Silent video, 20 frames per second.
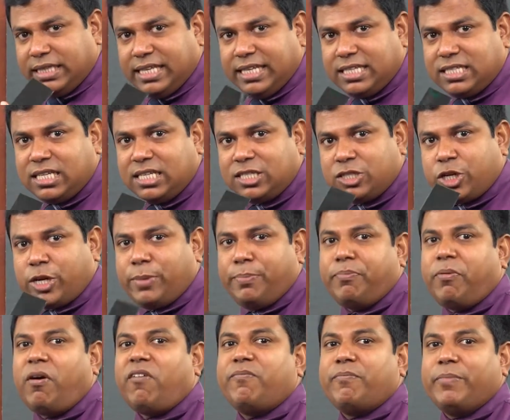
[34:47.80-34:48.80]
this
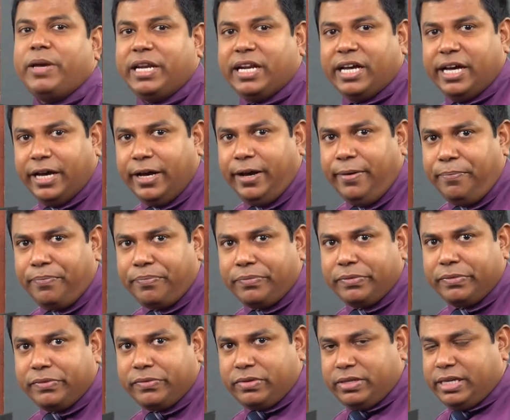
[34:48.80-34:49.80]
strip of mirror.
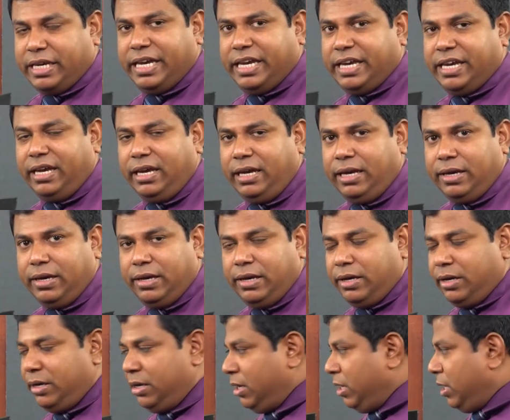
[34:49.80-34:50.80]
See,
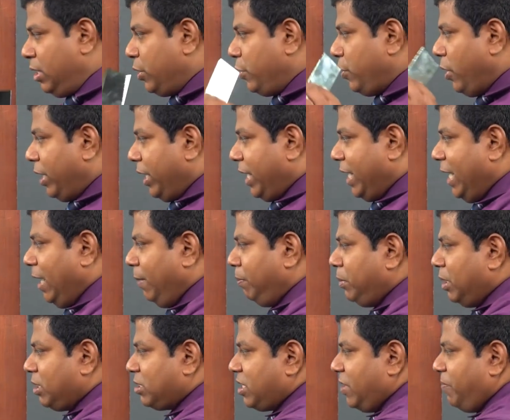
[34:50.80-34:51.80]
you have to keep
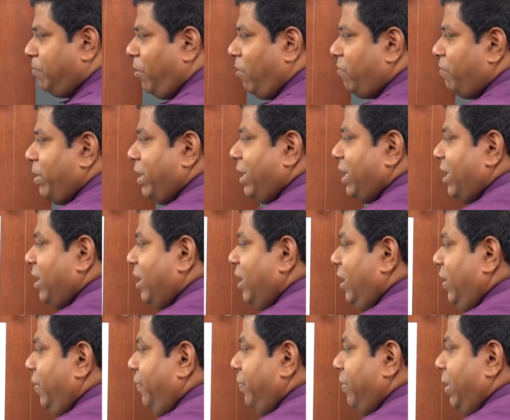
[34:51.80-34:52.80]
the strip of
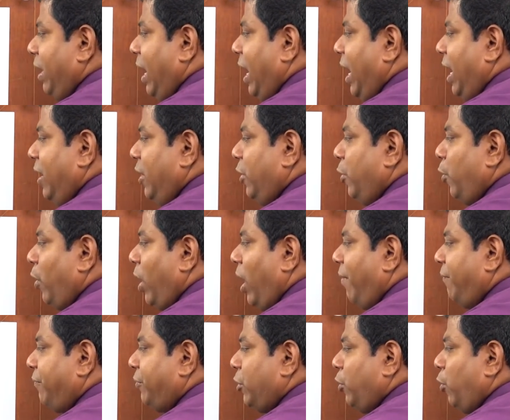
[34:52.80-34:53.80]
mirror and you
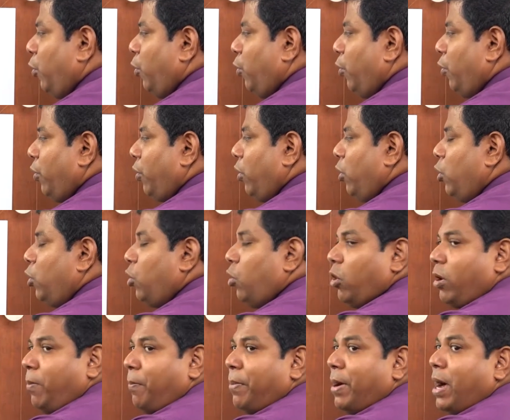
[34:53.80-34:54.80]
have to
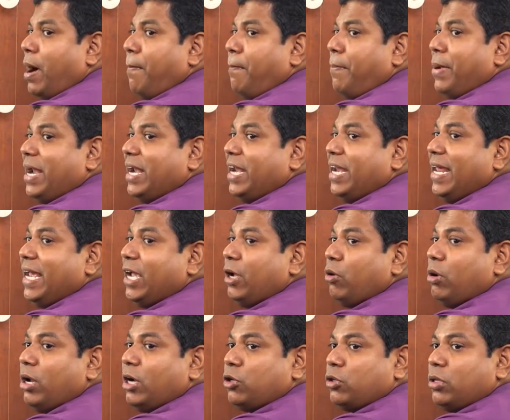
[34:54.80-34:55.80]
look
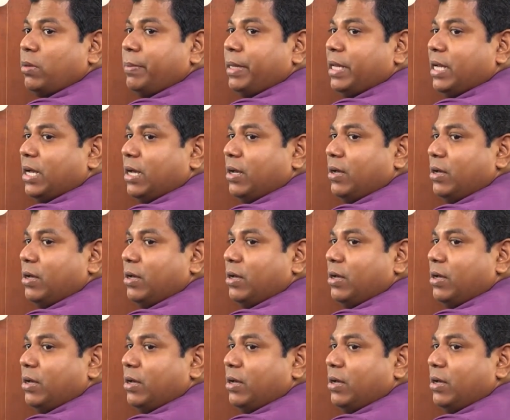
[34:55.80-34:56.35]
perpendicular to the mirror.